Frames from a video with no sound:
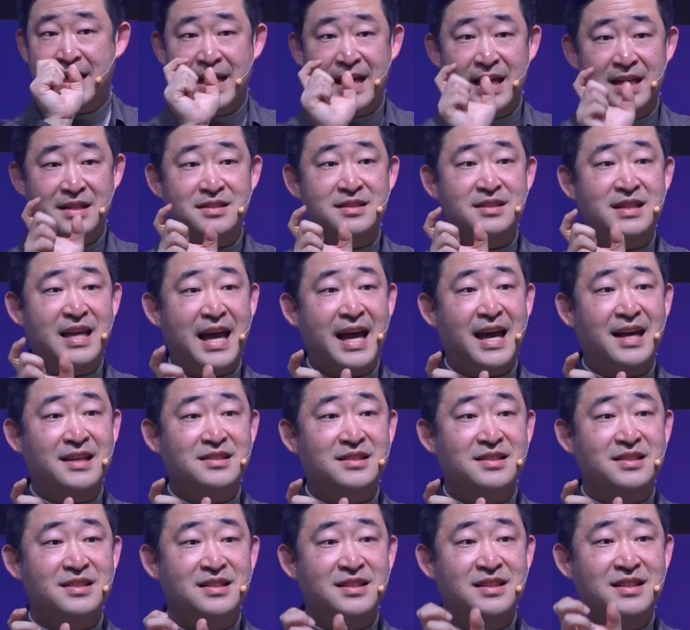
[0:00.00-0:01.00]
is
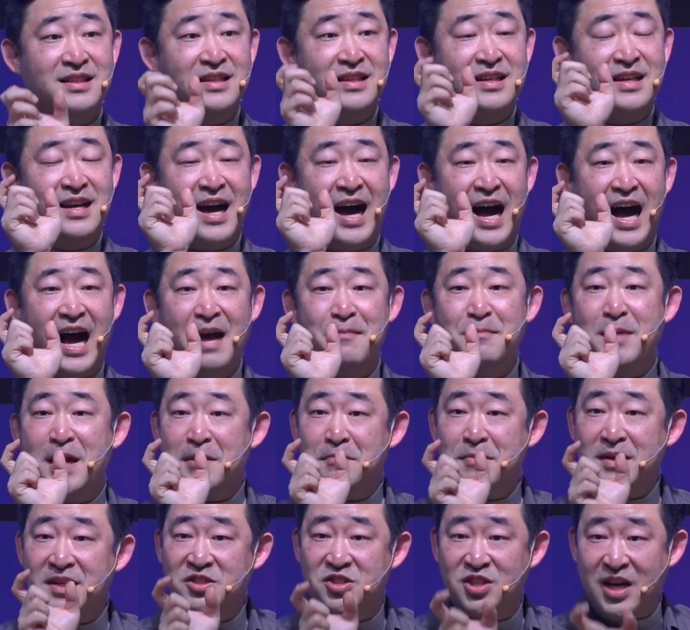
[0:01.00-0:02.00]
that I may
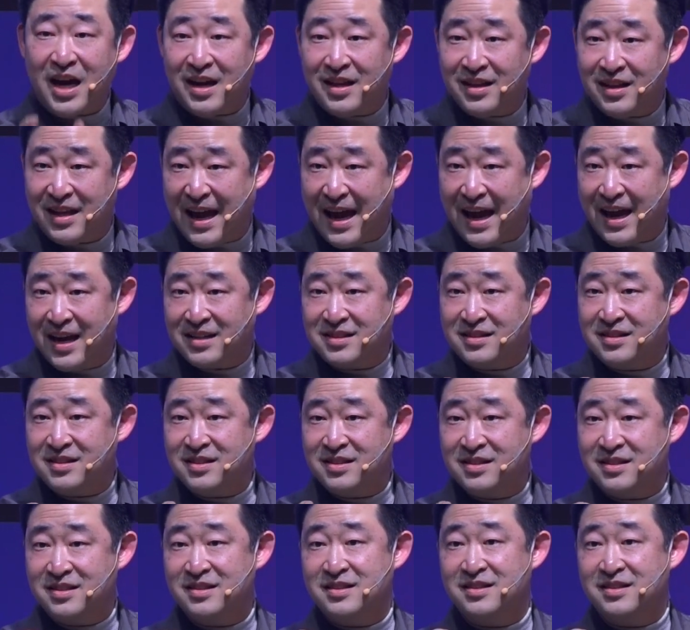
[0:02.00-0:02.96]
be jet-lagged,